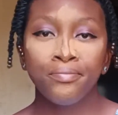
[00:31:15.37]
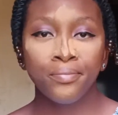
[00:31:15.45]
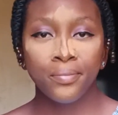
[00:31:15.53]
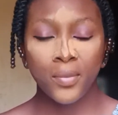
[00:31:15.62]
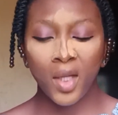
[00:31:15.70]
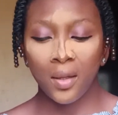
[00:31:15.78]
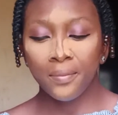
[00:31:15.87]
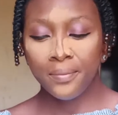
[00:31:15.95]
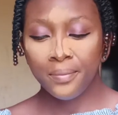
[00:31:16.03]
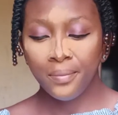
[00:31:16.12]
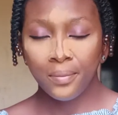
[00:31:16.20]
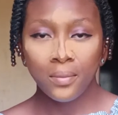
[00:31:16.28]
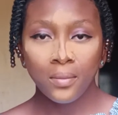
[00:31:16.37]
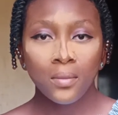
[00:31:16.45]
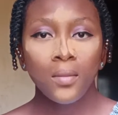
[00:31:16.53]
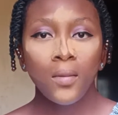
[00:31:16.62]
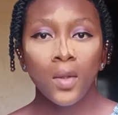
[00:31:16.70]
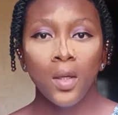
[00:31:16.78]
Okay.
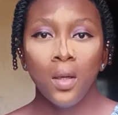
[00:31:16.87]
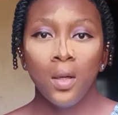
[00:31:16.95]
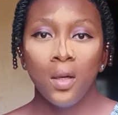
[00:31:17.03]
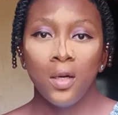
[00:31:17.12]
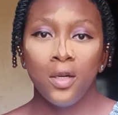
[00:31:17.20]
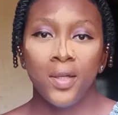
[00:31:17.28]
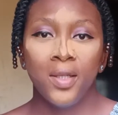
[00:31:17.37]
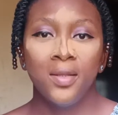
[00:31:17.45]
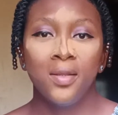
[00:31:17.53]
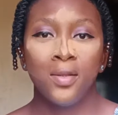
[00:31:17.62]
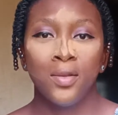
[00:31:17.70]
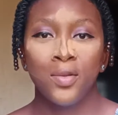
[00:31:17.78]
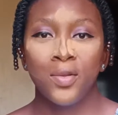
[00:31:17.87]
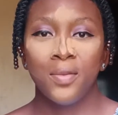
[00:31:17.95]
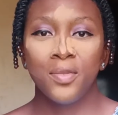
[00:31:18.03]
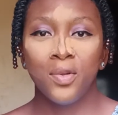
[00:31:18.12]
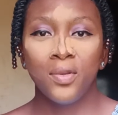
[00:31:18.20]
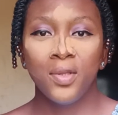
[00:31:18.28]
All right. So I'm
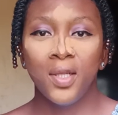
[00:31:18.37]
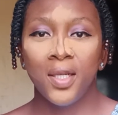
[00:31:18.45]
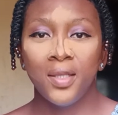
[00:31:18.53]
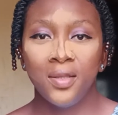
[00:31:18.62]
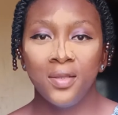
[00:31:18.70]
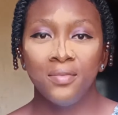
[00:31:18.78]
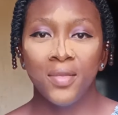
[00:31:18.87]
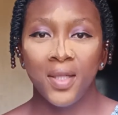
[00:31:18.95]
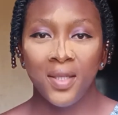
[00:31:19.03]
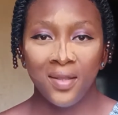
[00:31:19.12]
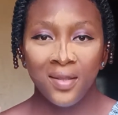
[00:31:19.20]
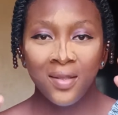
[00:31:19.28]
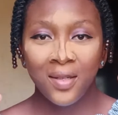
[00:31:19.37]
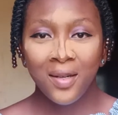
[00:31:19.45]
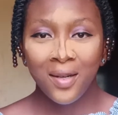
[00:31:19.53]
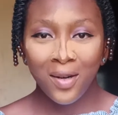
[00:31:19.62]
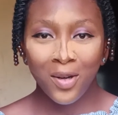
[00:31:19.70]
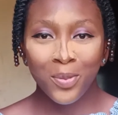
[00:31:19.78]
done lining my
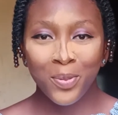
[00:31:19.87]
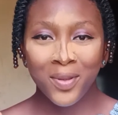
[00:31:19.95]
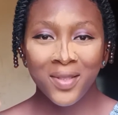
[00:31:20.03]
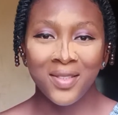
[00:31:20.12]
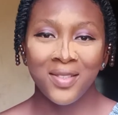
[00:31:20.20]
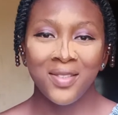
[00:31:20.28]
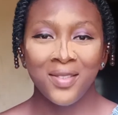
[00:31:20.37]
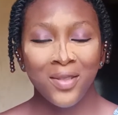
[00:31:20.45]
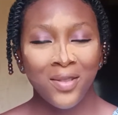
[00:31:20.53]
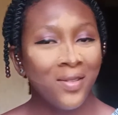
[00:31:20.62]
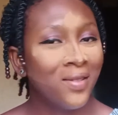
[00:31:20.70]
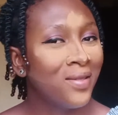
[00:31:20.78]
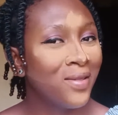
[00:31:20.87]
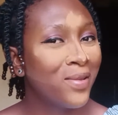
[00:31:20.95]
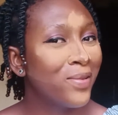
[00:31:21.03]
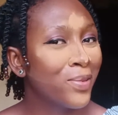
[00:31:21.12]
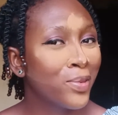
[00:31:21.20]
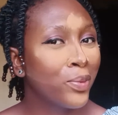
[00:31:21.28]
upper lid. Oh, this
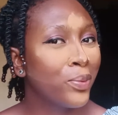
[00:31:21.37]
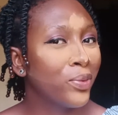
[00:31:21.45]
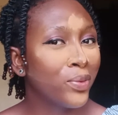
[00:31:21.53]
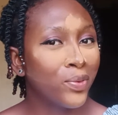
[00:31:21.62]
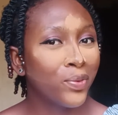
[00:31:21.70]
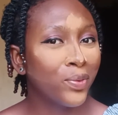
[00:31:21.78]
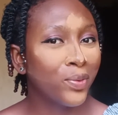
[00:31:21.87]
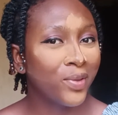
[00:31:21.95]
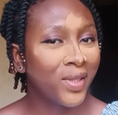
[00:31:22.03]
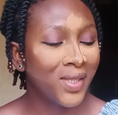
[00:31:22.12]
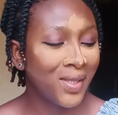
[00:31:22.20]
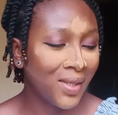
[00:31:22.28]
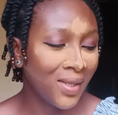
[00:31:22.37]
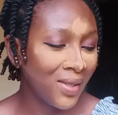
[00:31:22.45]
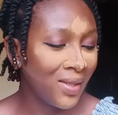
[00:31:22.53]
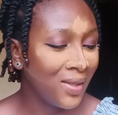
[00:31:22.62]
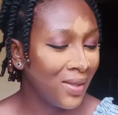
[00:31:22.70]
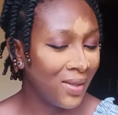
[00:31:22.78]
looks so beautiful
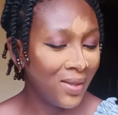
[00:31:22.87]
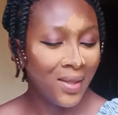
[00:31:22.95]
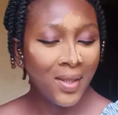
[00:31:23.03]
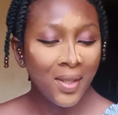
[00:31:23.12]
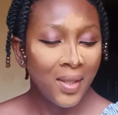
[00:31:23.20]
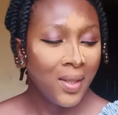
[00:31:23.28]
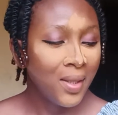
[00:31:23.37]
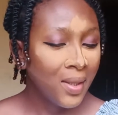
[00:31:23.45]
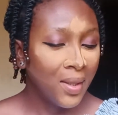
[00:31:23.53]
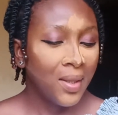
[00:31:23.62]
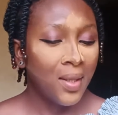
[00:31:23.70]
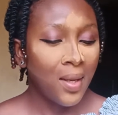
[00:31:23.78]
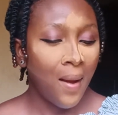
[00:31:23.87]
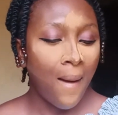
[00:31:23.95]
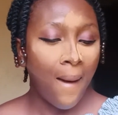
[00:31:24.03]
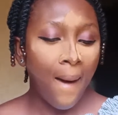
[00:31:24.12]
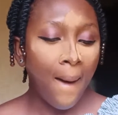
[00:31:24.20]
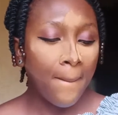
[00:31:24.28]
already.
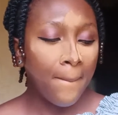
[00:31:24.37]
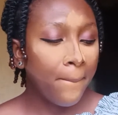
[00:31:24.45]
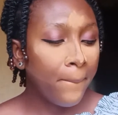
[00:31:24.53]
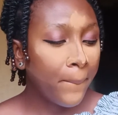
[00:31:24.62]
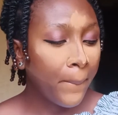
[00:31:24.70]
Um,